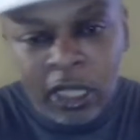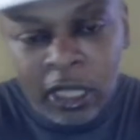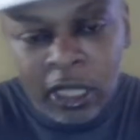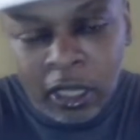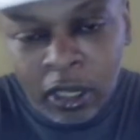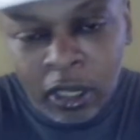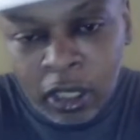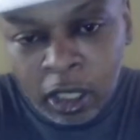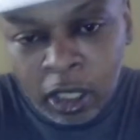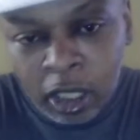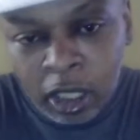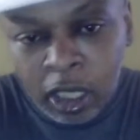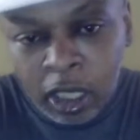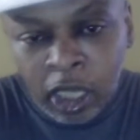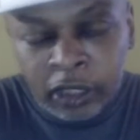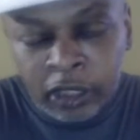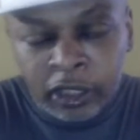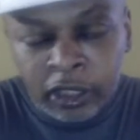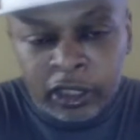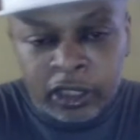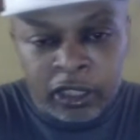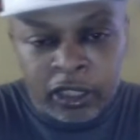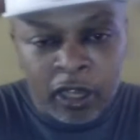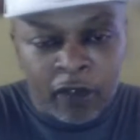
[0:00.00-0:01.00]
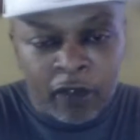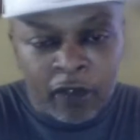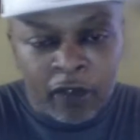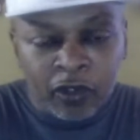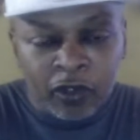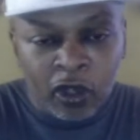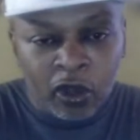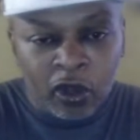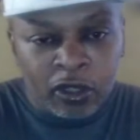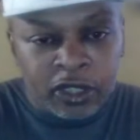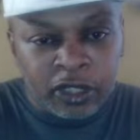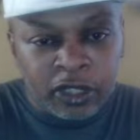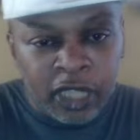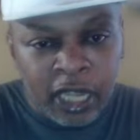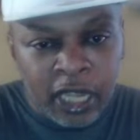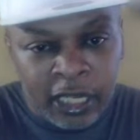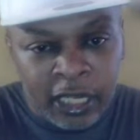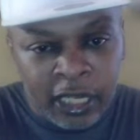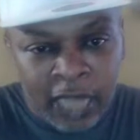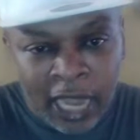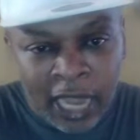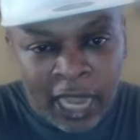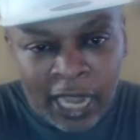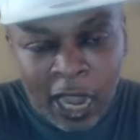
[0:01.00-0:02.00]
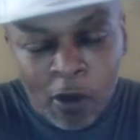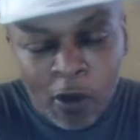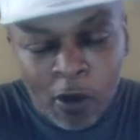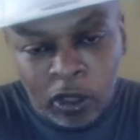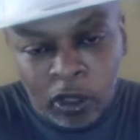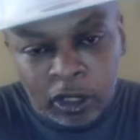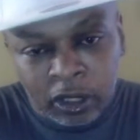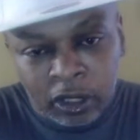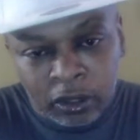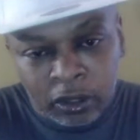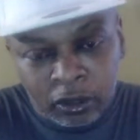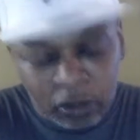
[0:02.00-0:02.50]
other stuff. You know what I'm saying? Like I wanted to, you